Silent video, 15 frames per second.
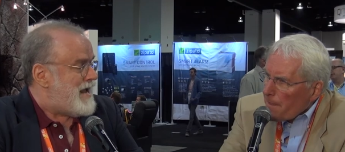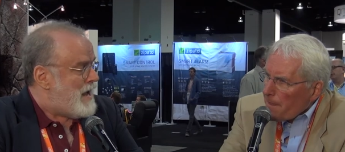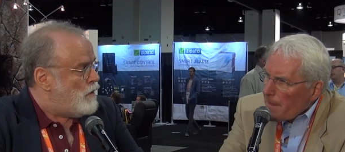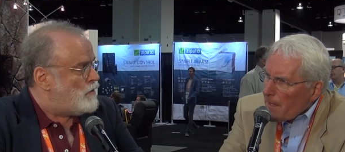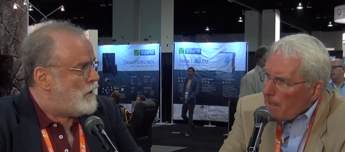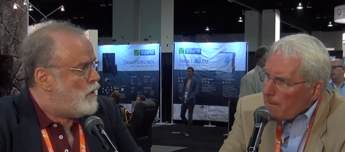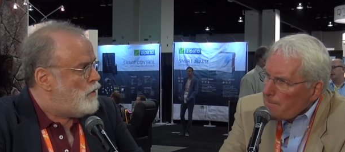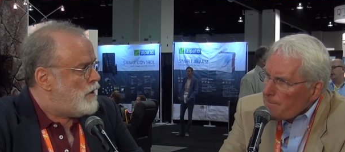
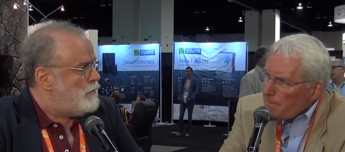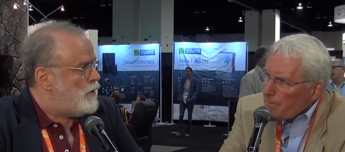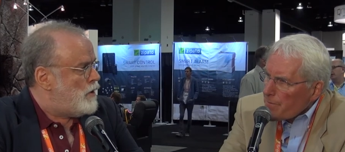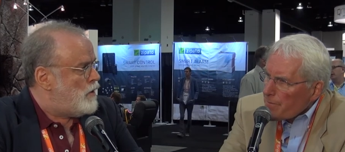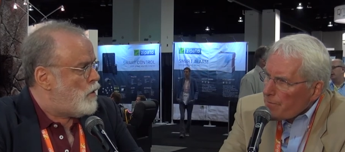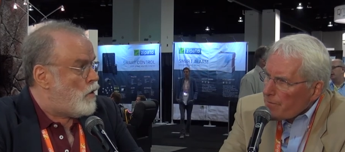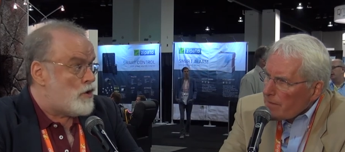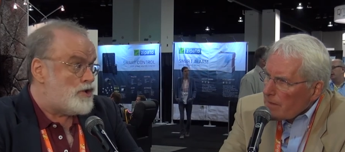Speaker 1: downloadable
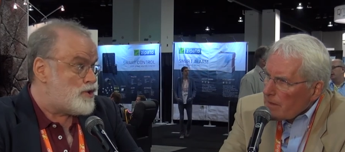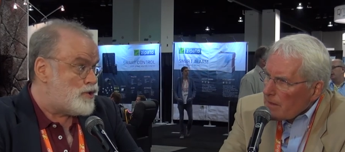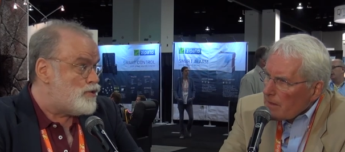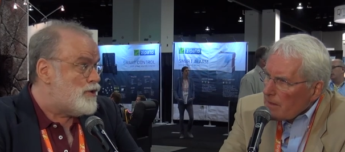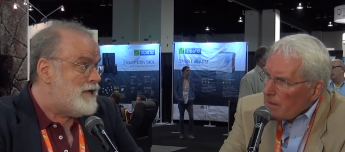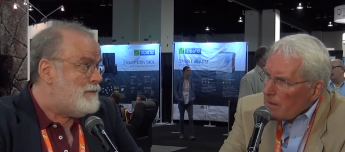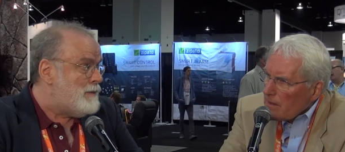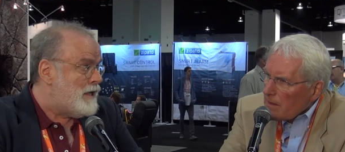or
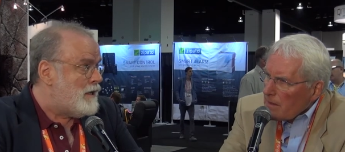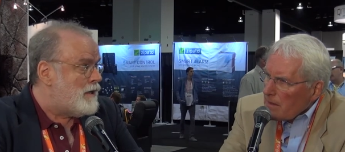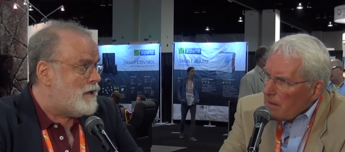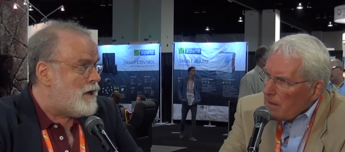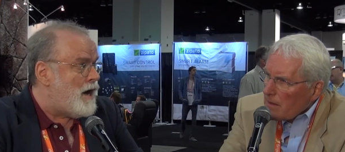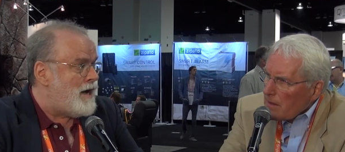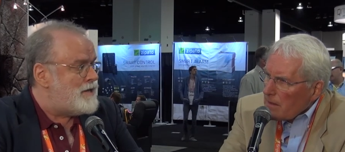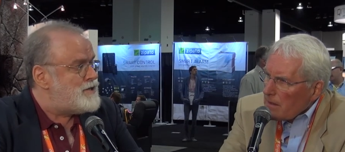streaming
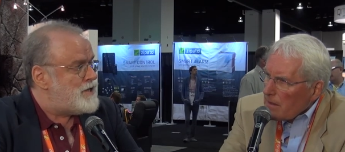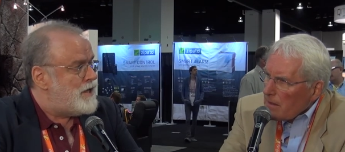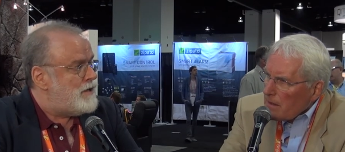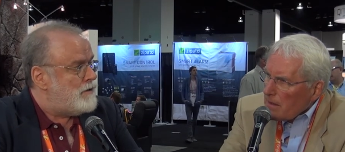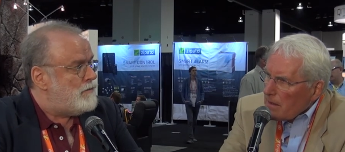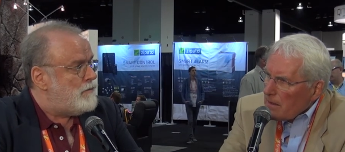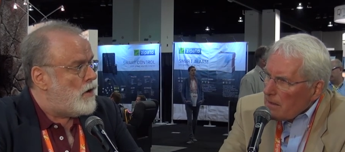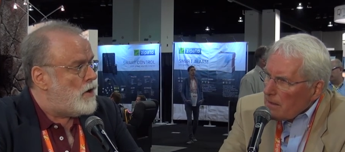
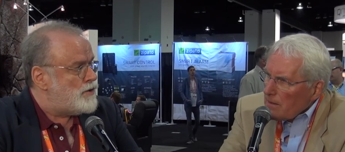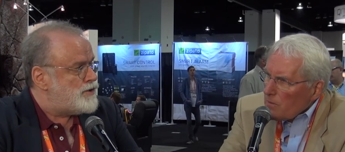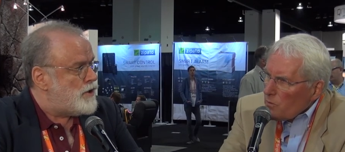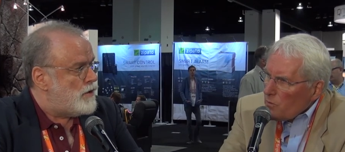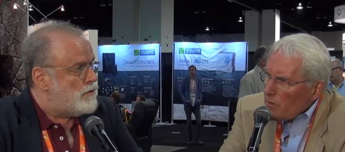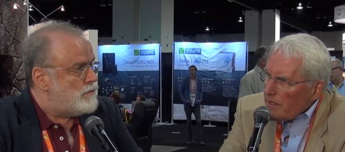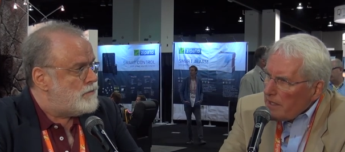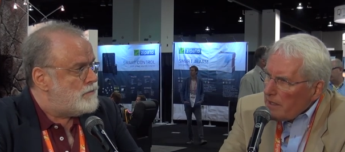content
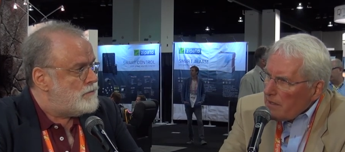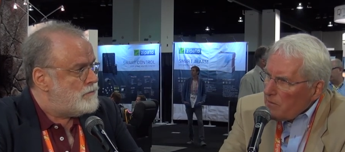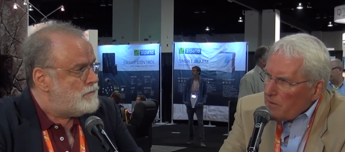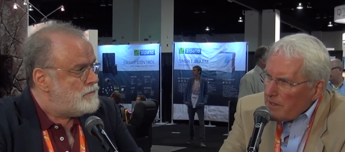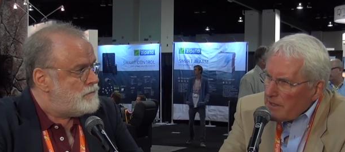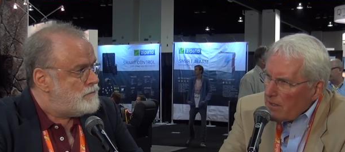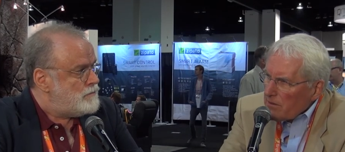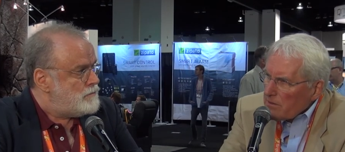also?
Speaker 2: We
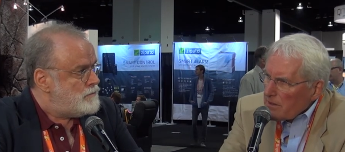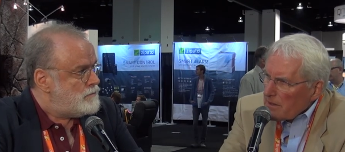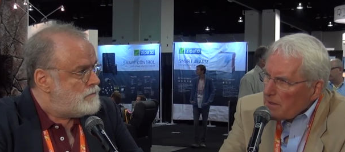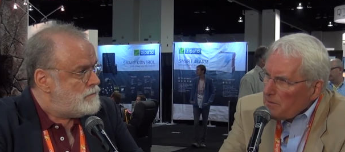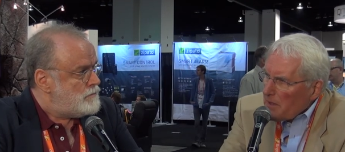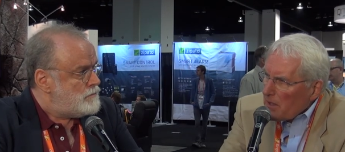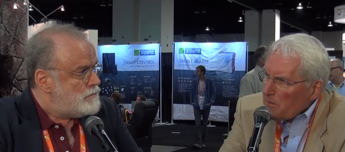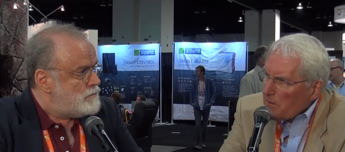we don't
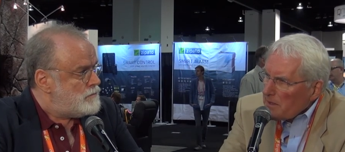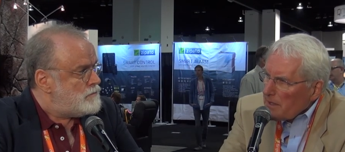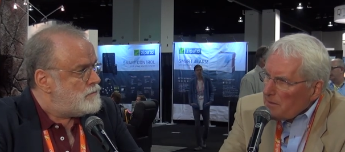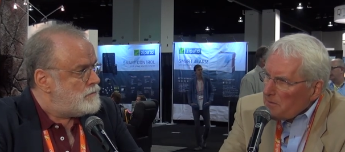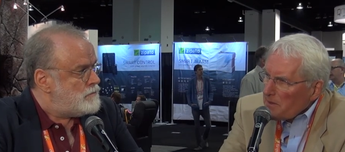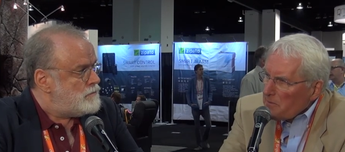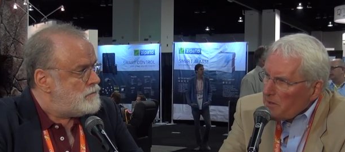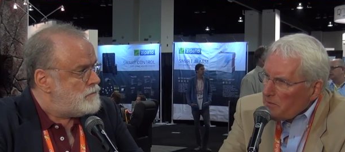at the moment.
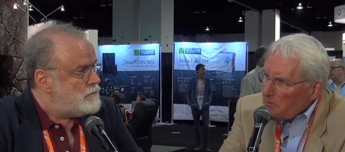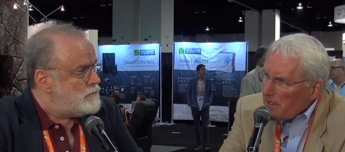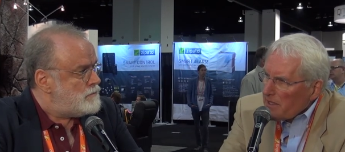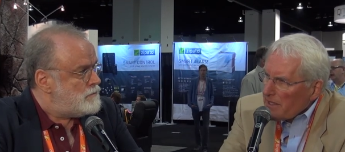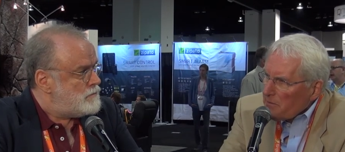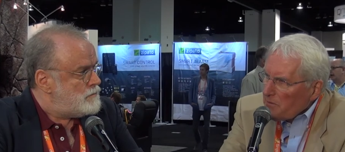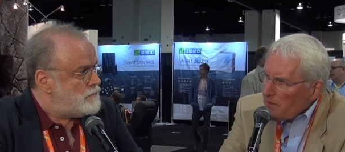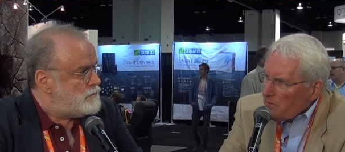I mean, we're
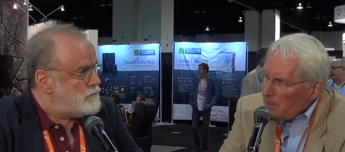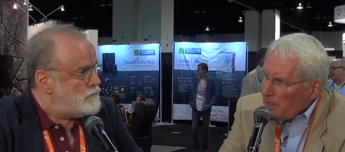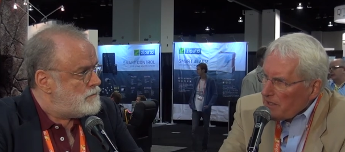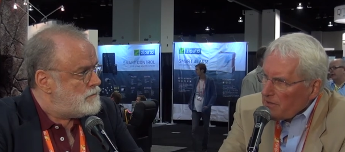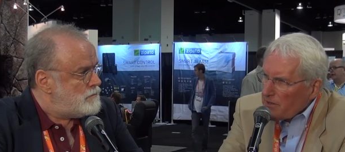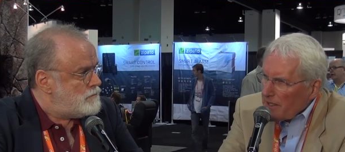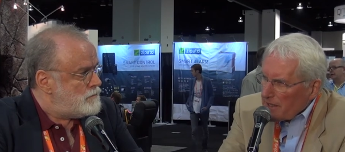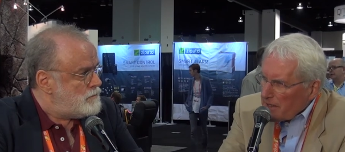really we're
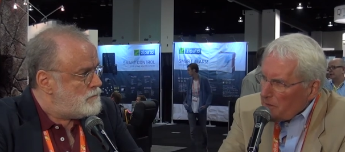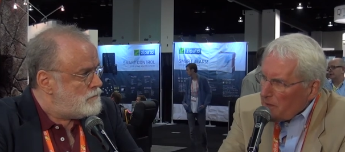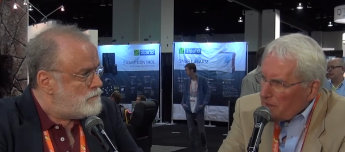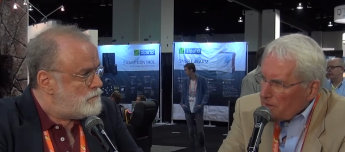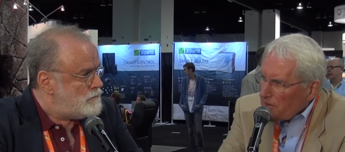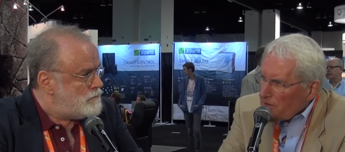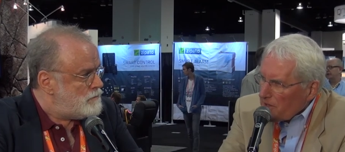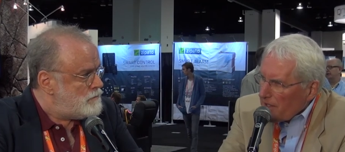really trying to
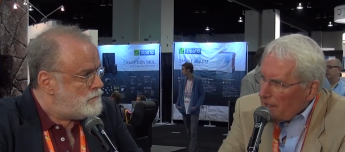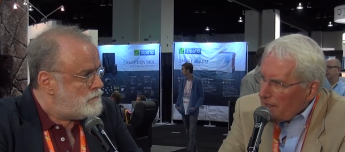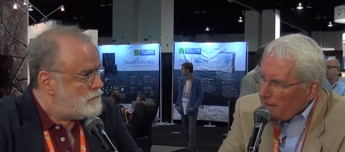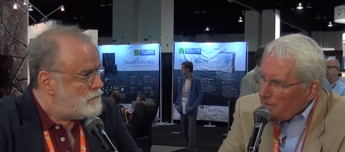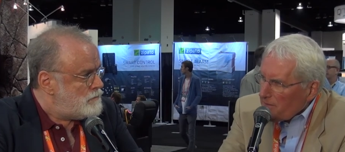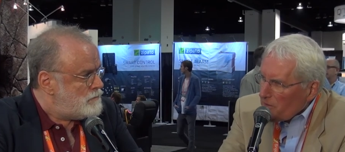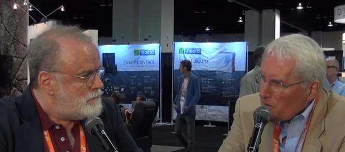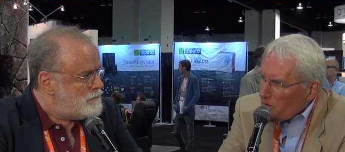
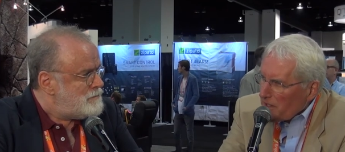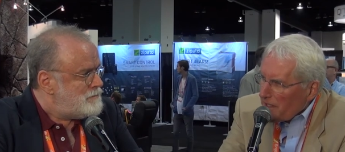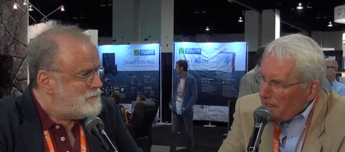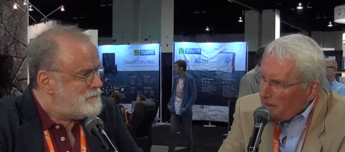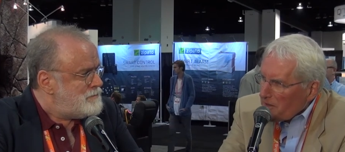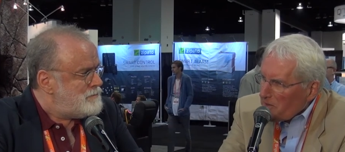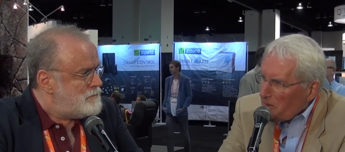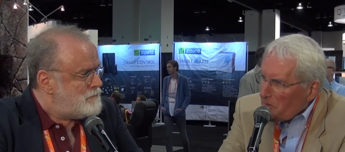understand 4K
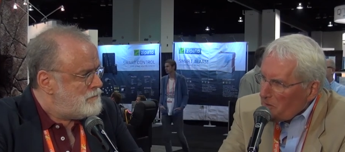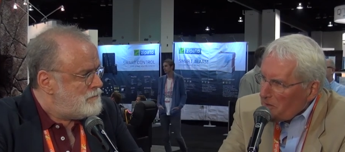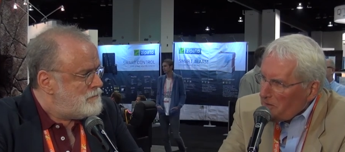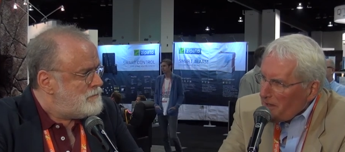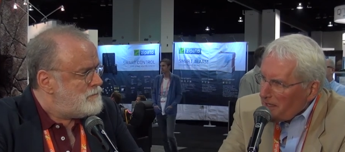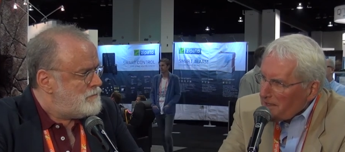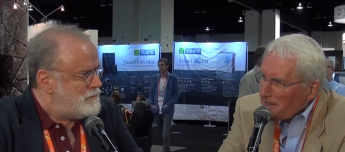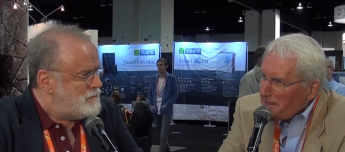at the moment.
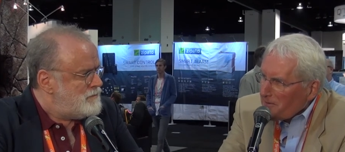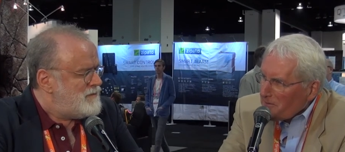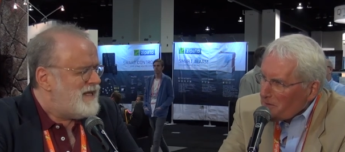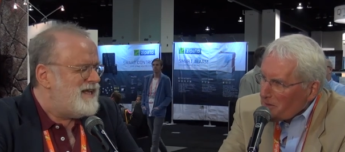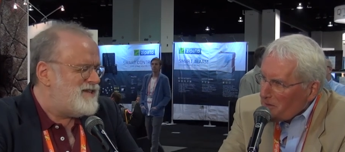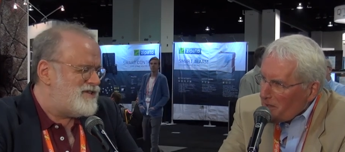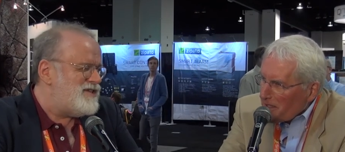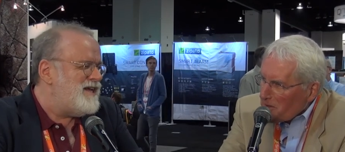We've had it in
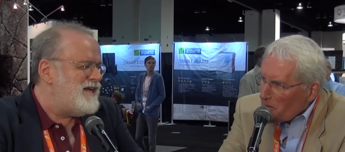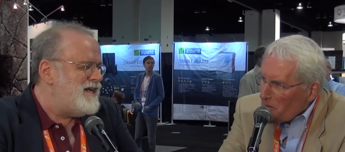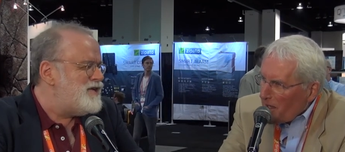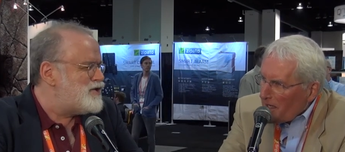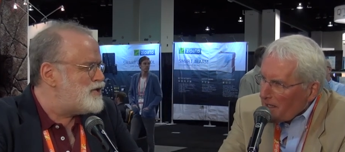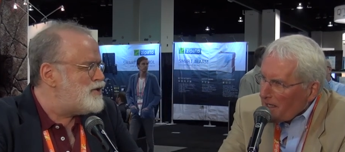for it's, quite a while. It